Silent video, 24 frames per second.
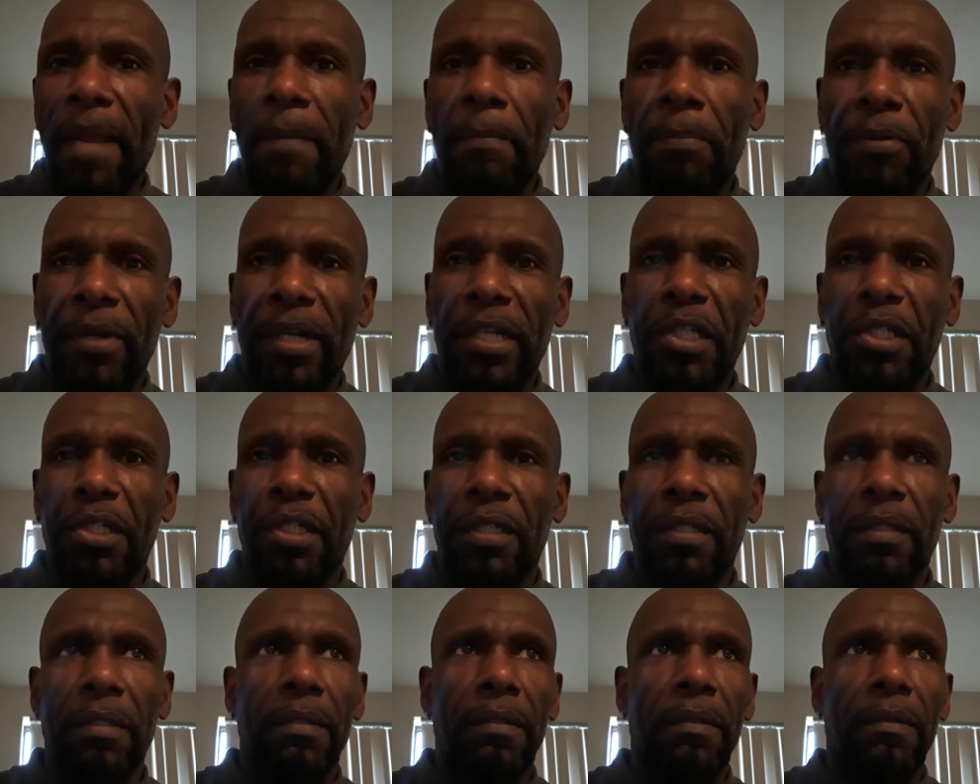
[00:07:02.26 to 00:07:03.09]

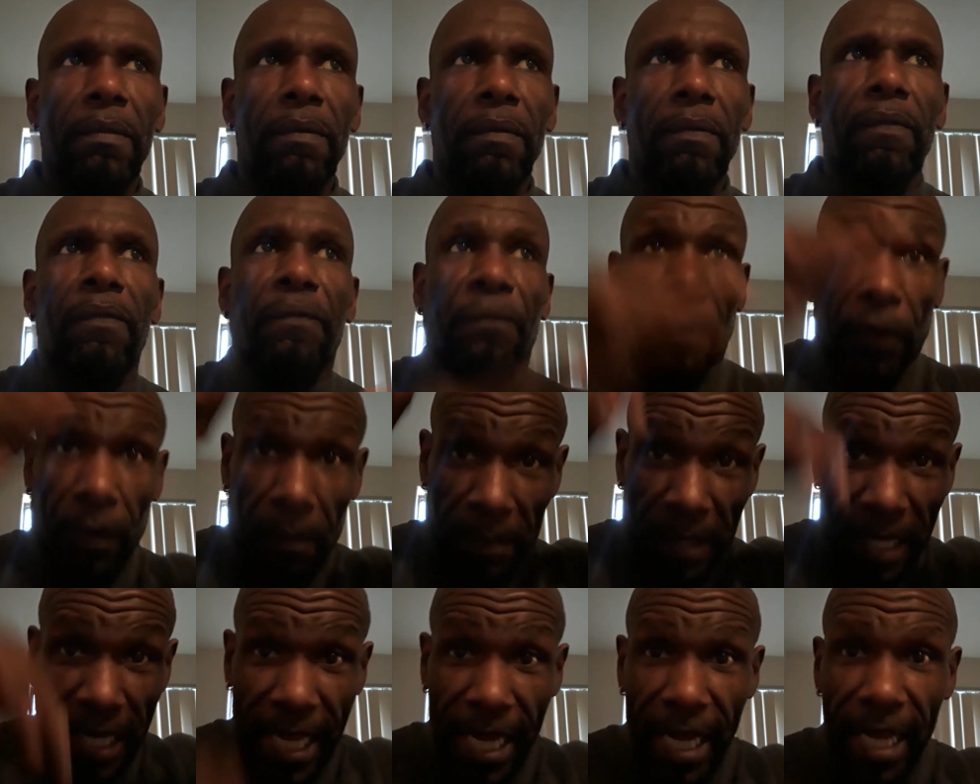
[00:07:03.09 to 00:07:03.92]
impression
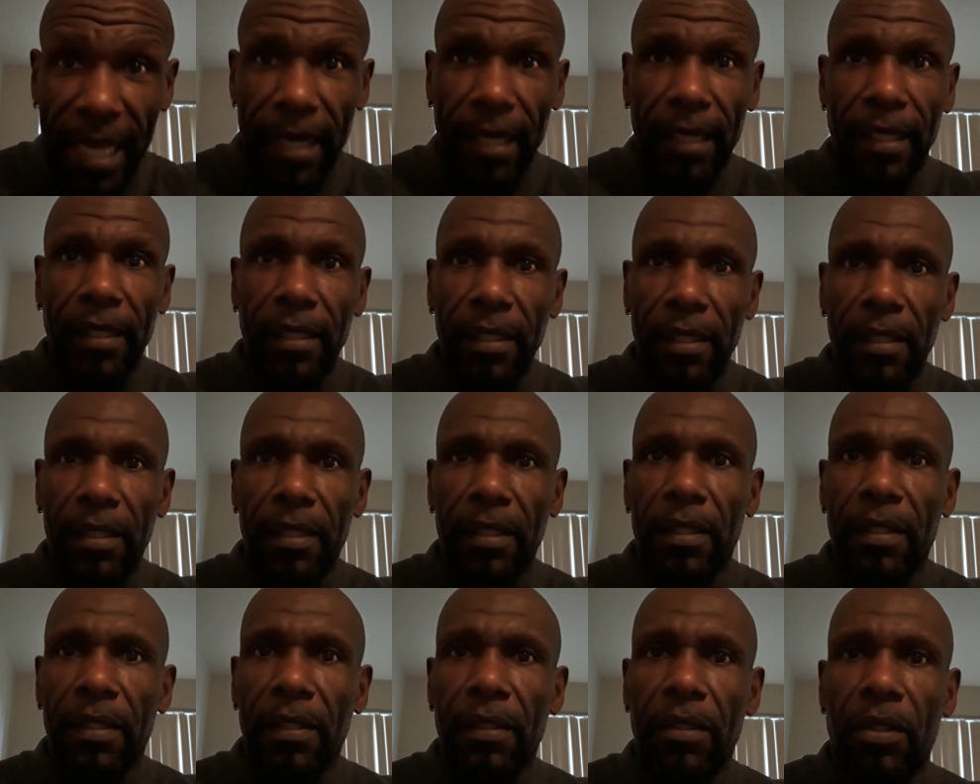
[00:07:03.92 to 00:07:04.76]
from here,
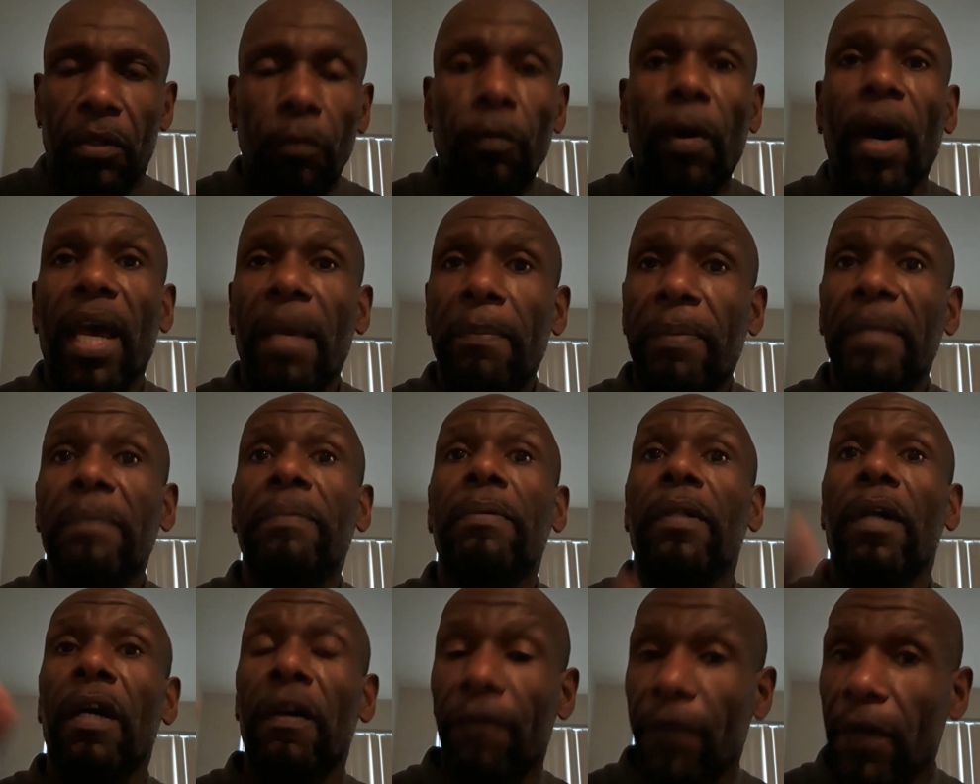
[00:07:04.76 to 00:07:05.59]
the white
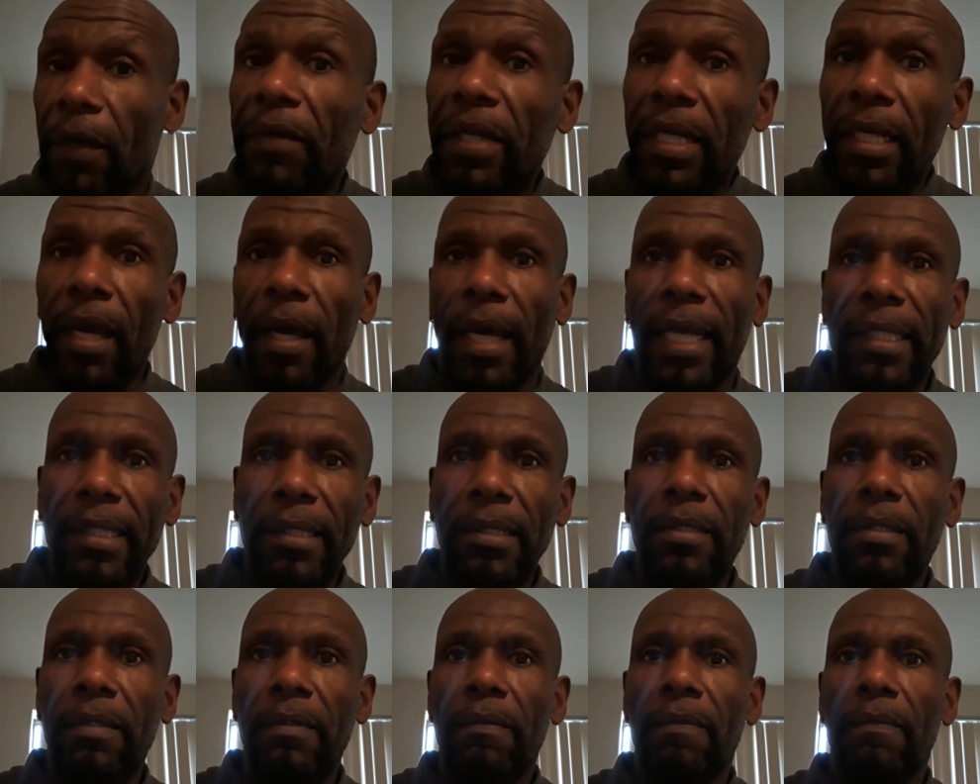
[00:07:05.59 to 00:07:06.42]
people are very
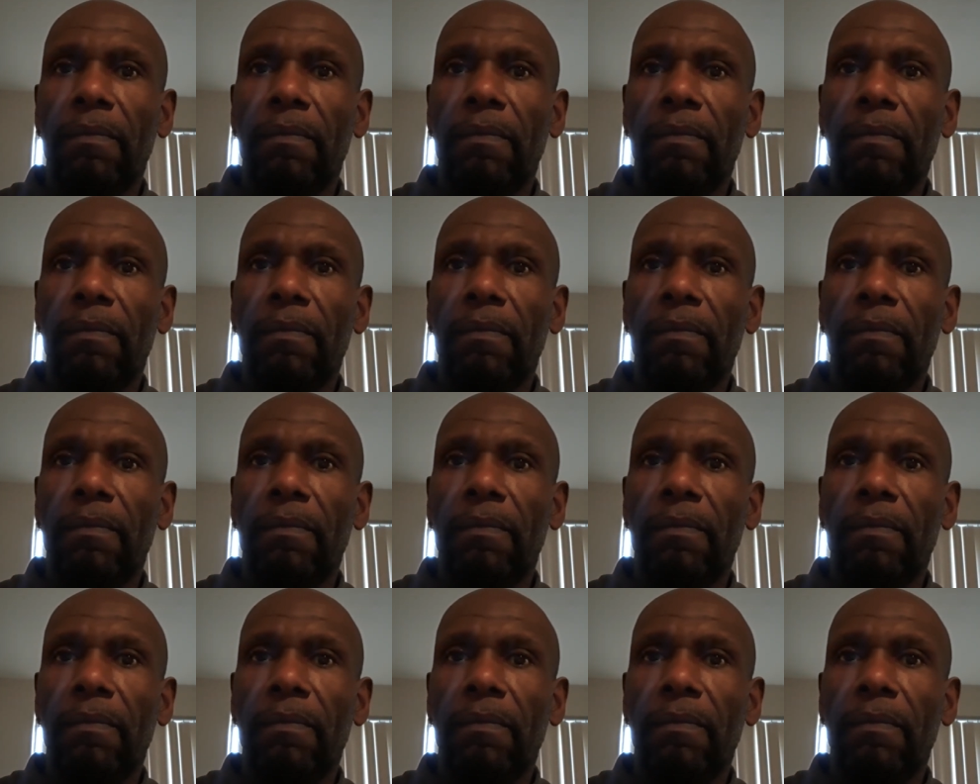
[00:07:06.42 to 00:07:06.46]
nice,